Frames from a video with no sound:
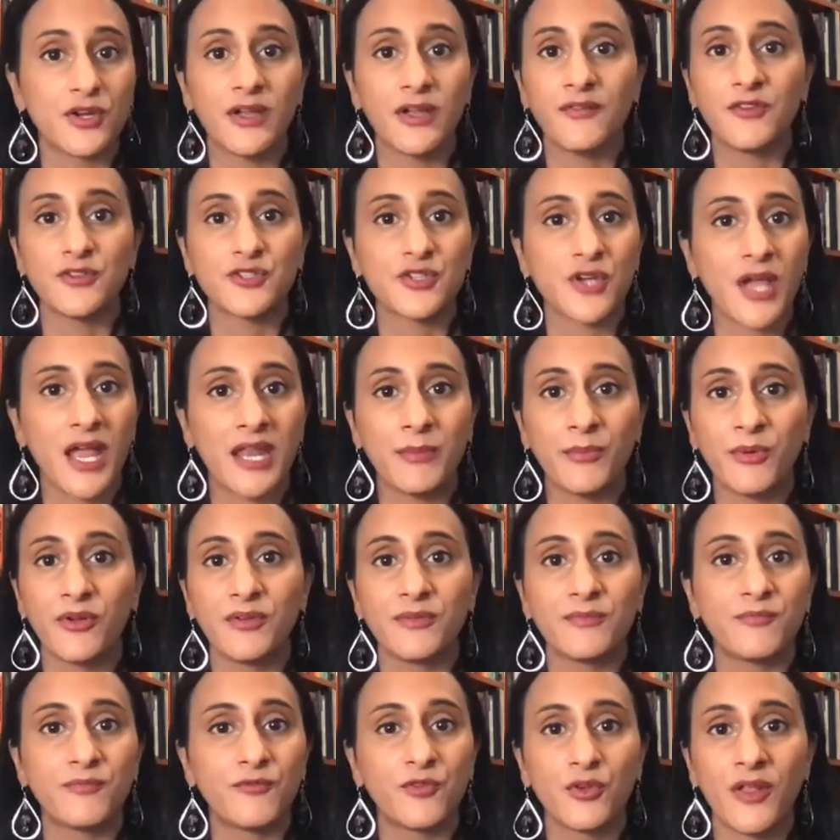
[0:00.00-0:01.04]
If you're trying to put
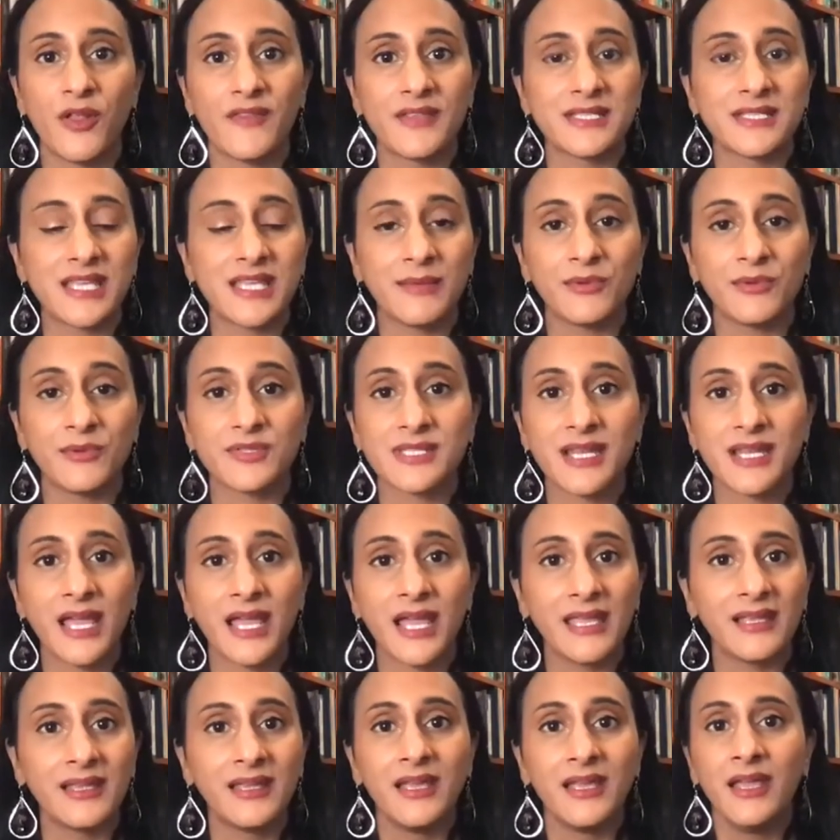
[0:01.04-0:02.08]
food on the table
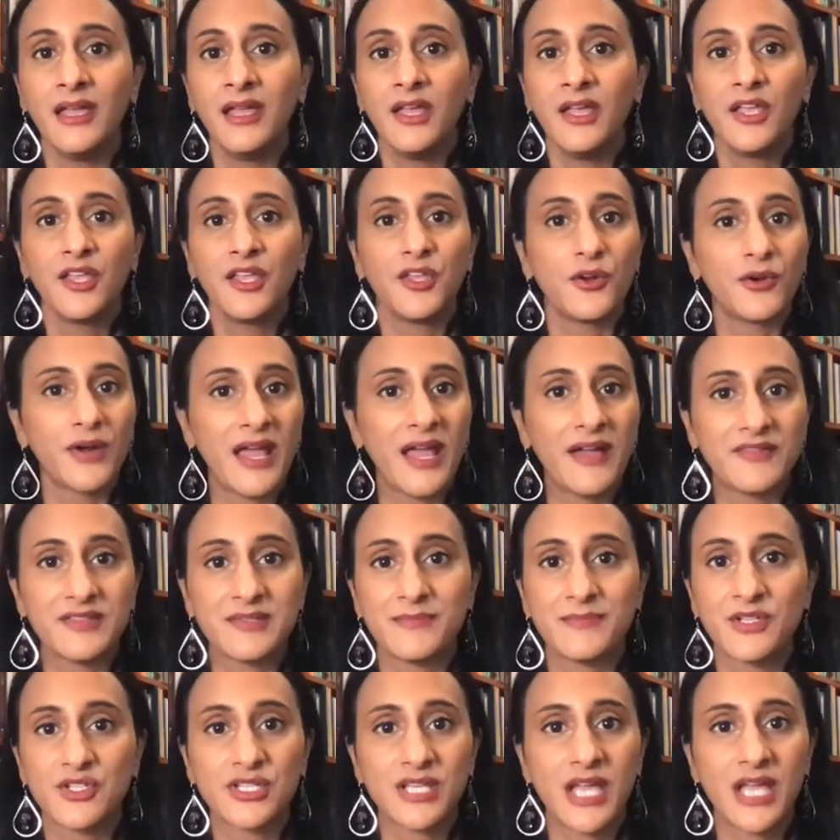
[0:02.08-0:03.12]
tonight, you don't have as
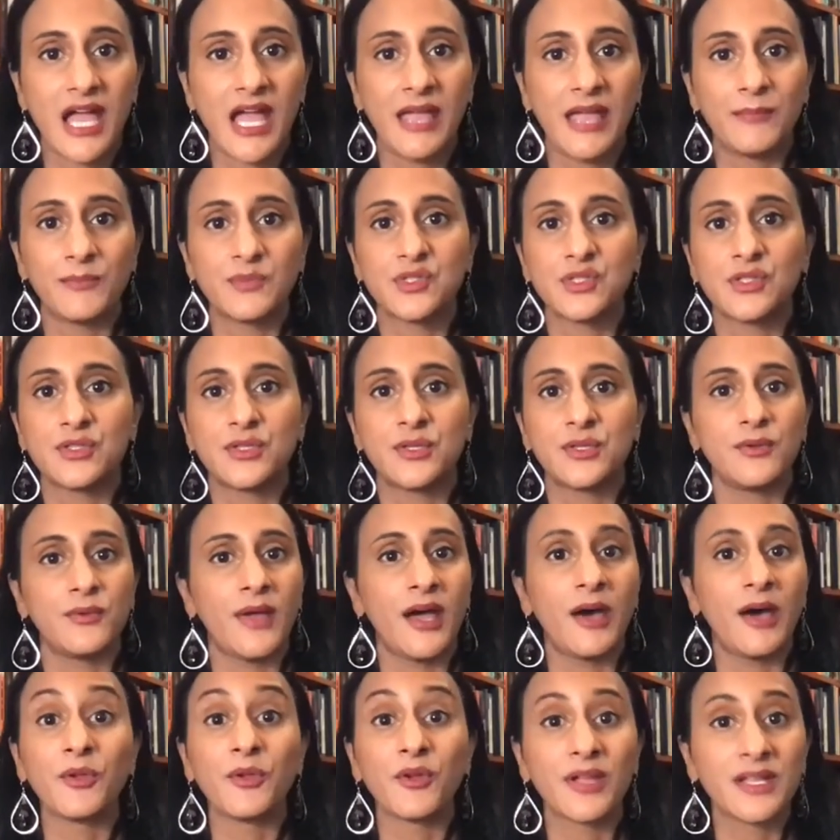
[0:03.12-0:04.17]
much time to
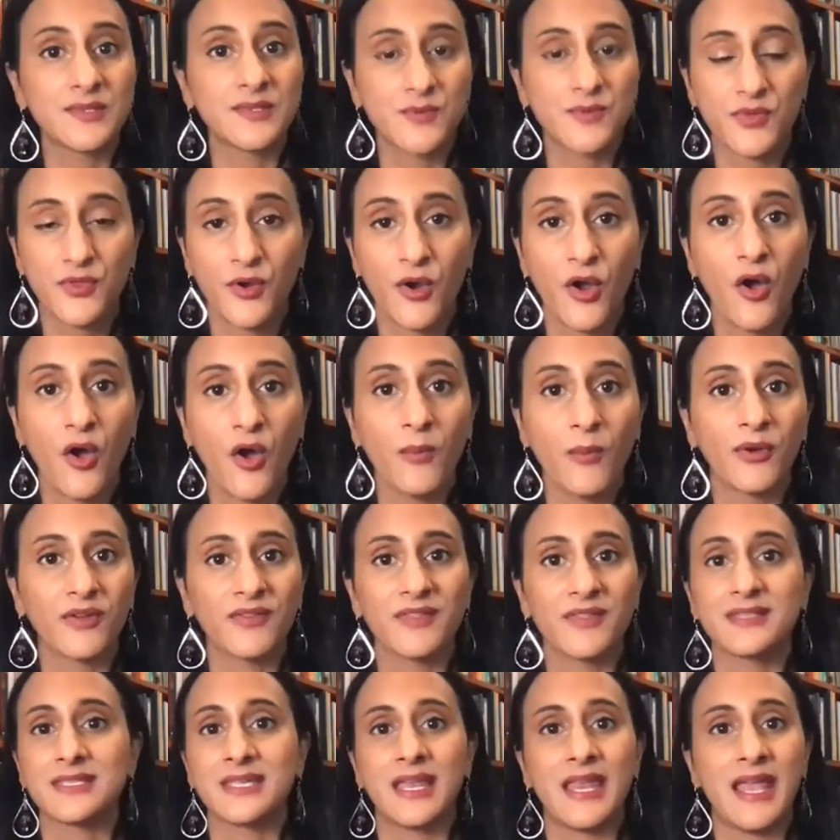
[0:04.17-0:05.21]
help your kids with their homework
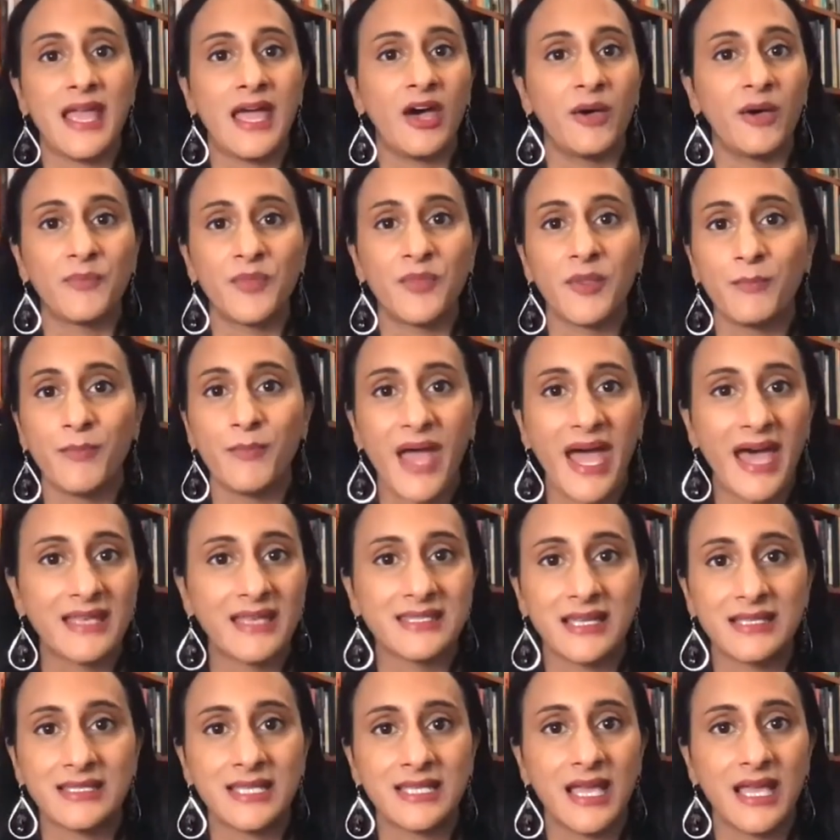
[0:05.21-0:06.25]
that's going to help them pass
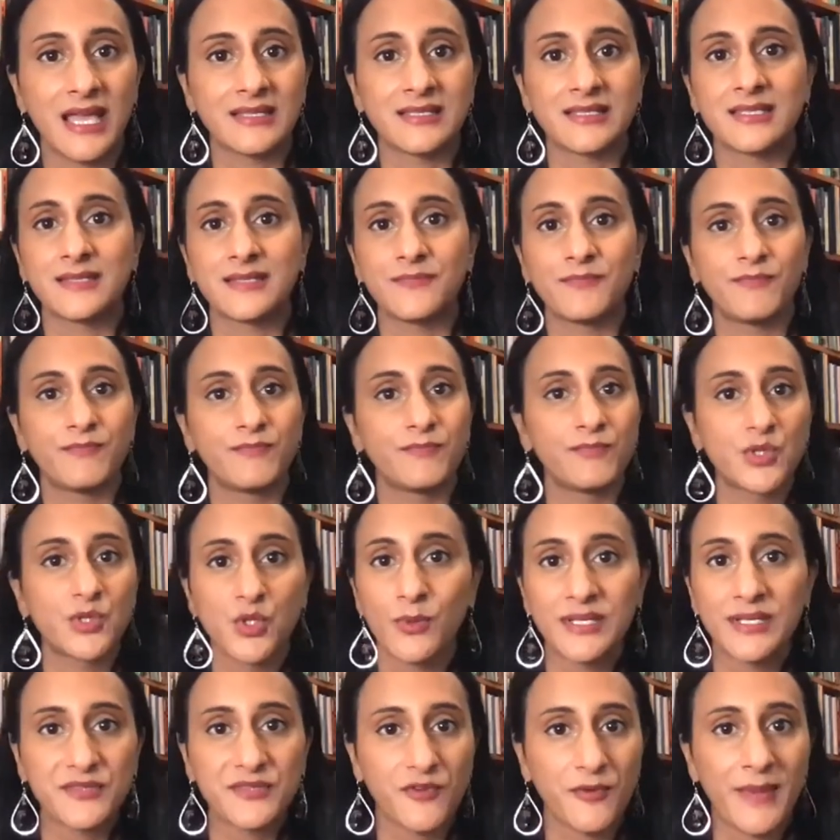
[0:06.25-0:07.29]
that test two
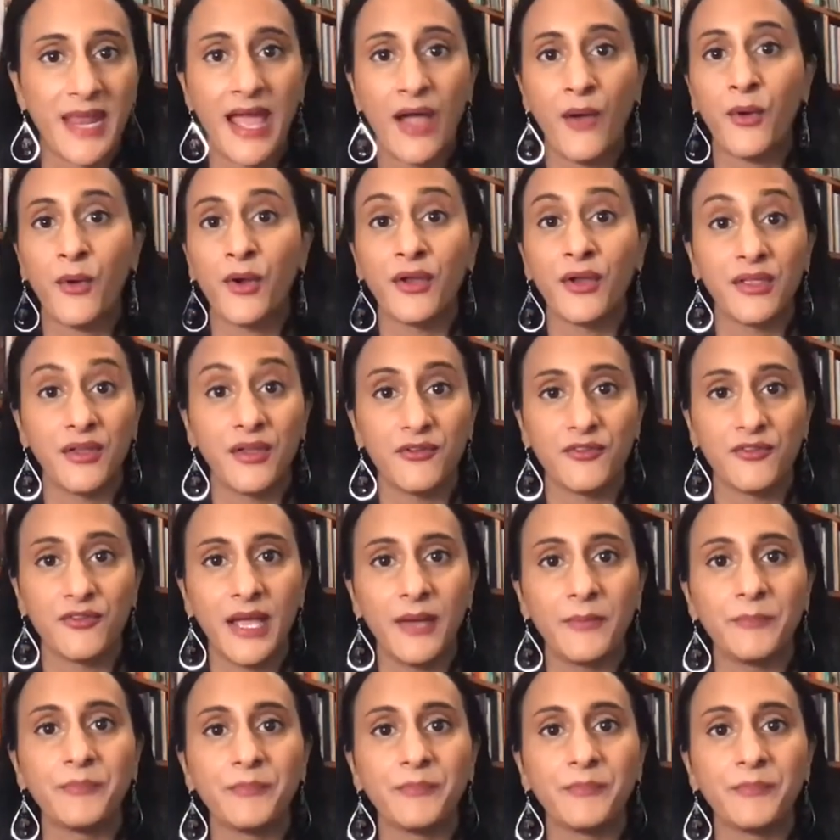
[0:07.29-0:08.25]
weeks from now or a year from now.